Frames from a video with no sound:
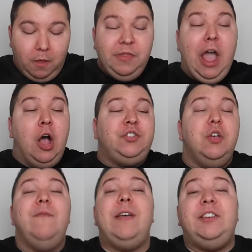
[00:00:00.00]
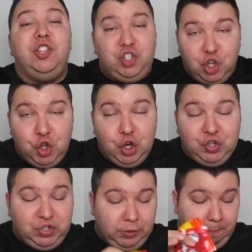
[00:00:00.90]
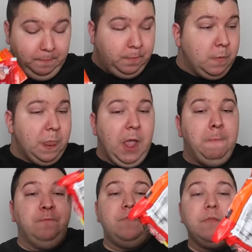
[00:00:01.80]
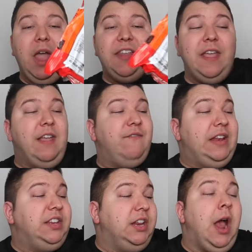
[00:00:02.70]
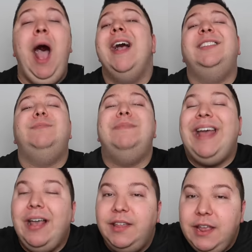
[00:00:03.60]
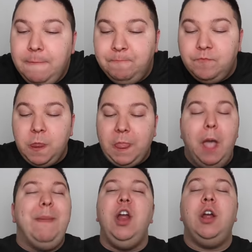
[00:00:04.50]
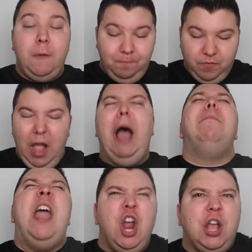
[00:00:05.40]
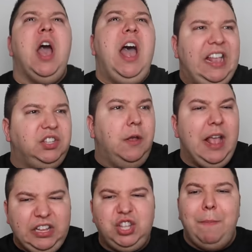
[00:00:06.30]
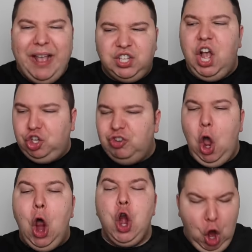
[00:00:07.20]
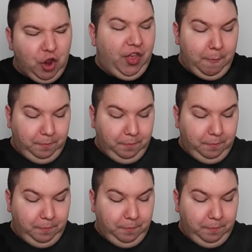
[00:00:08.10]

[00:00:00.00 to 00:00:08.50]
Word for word: They also invented scooters, and they invented hospitality. America is the best country on earth.